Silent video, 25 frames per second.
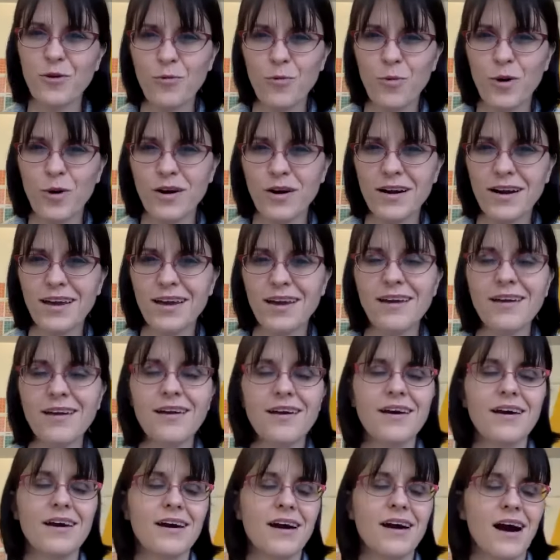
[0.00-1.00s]
wording
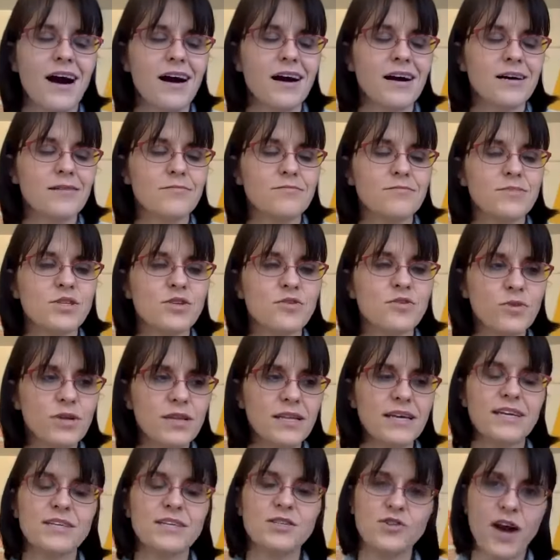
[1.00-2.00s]
to
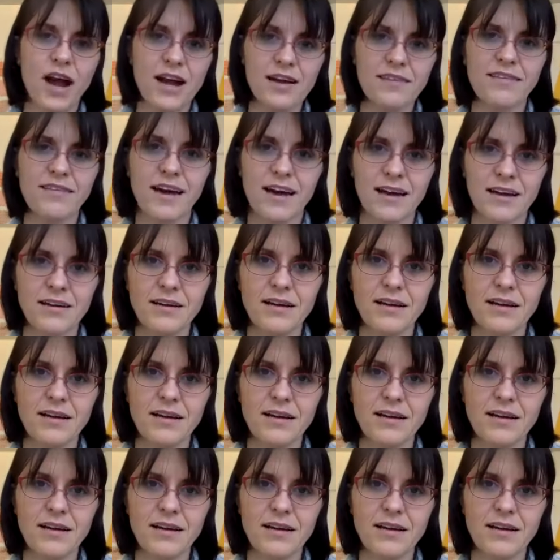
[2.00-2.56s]
really attract that